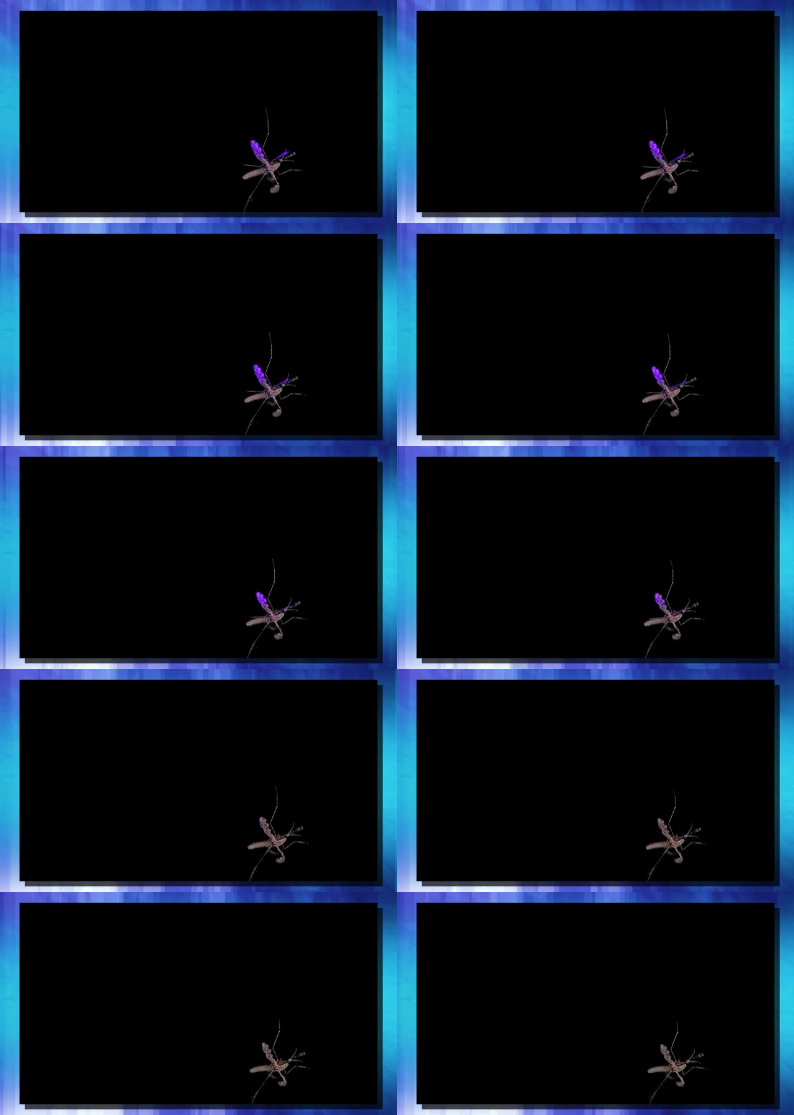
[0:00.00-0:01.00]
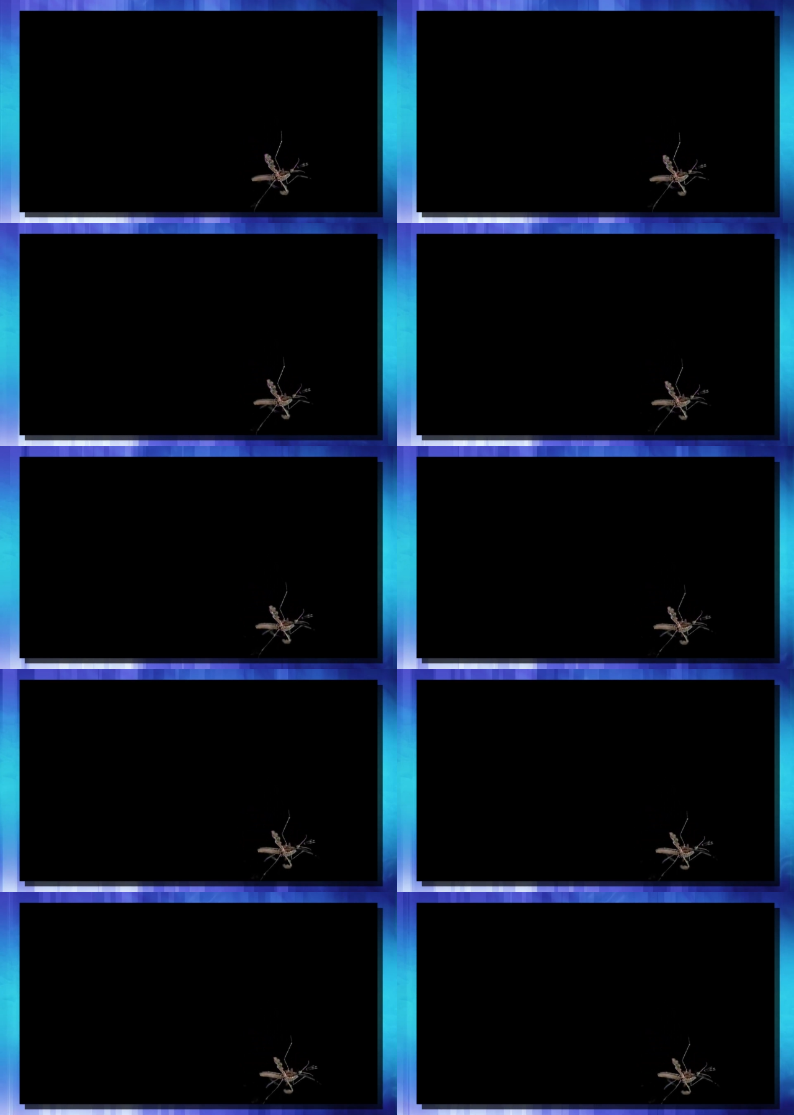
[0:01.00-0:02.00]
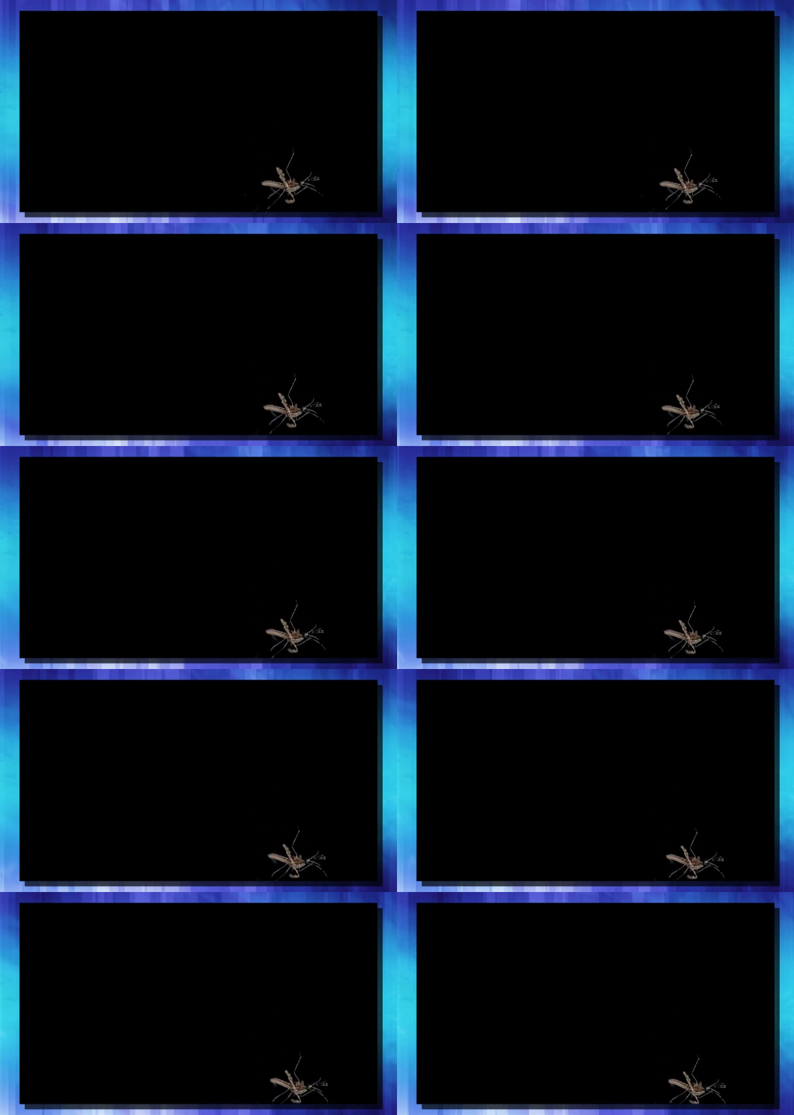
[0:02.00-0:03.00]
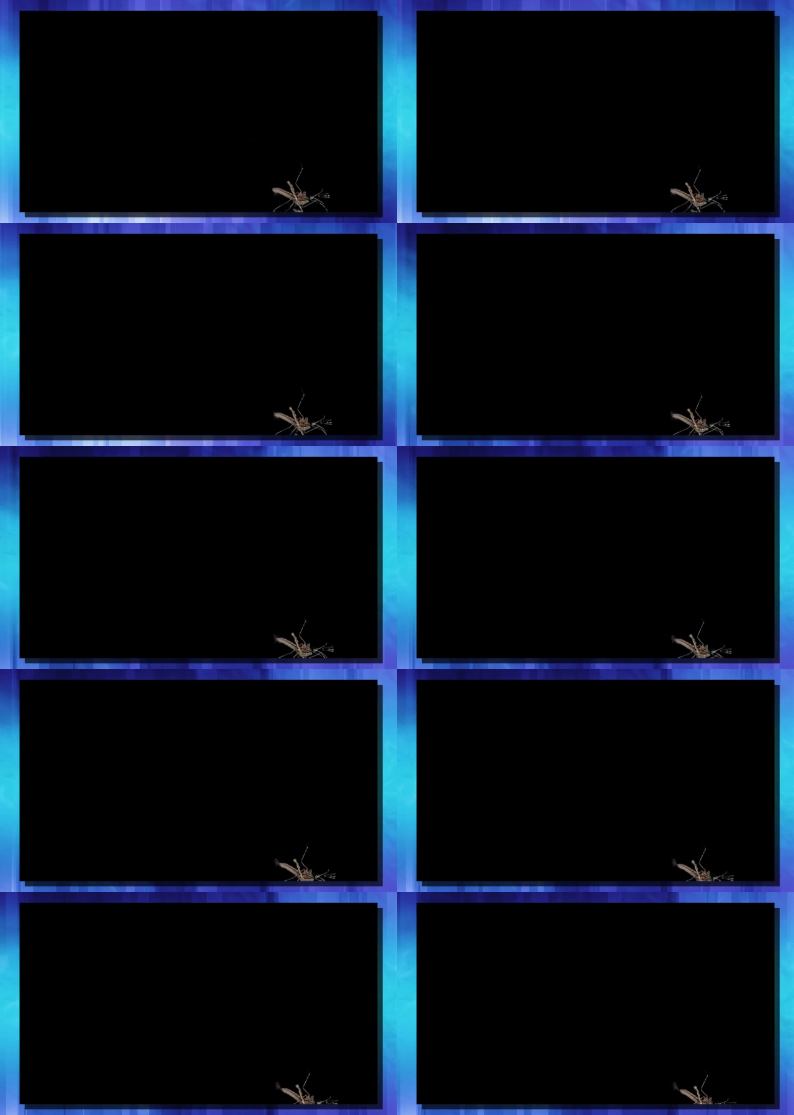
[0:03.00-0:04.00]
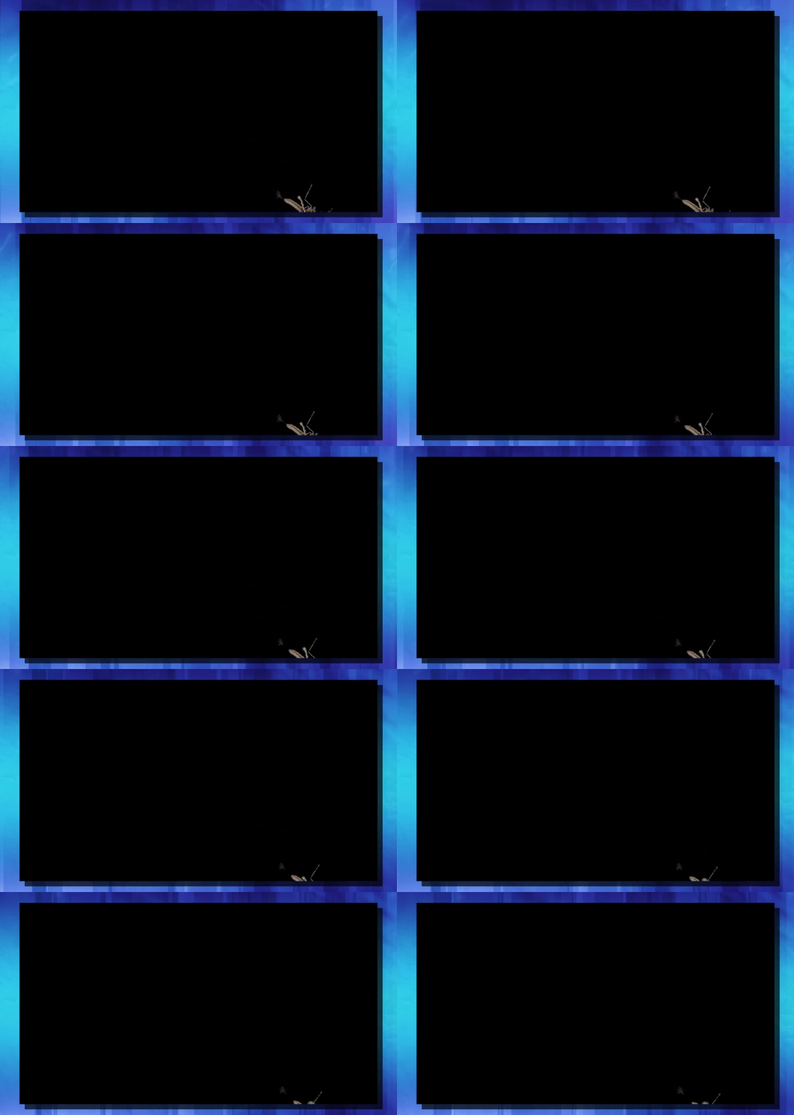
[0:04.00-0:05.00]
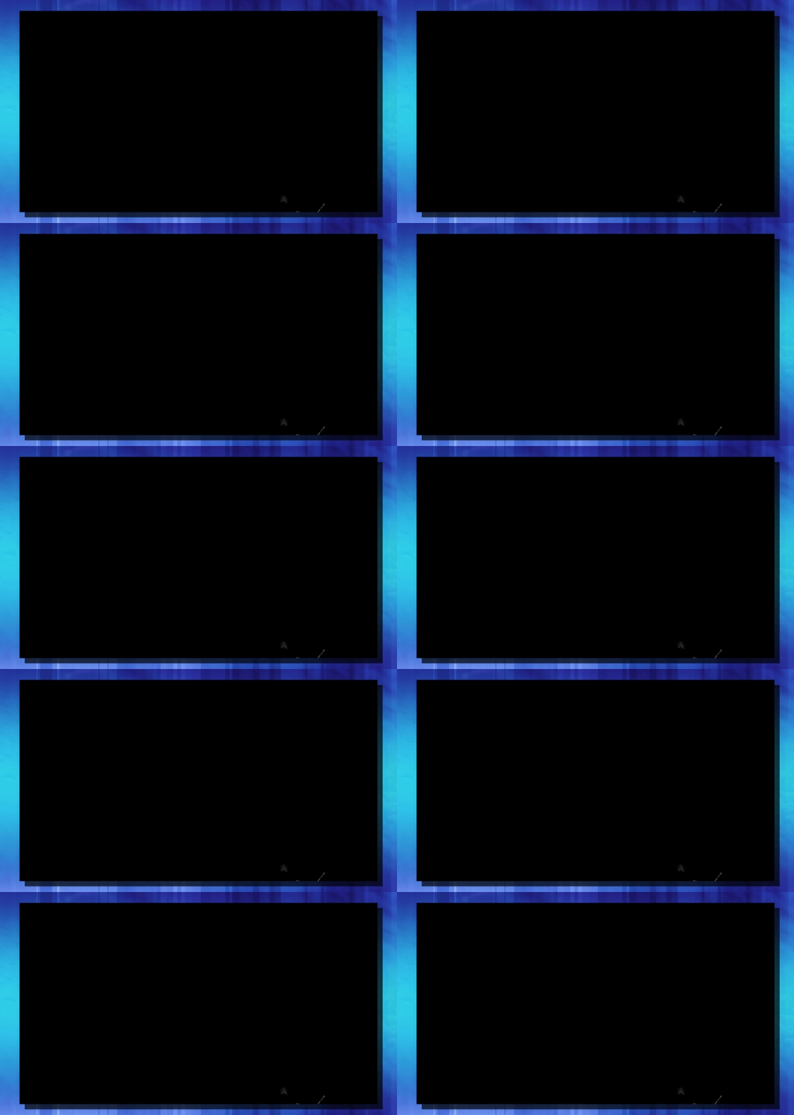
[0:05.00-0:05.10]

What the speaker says: Nobody's mouth can be seen.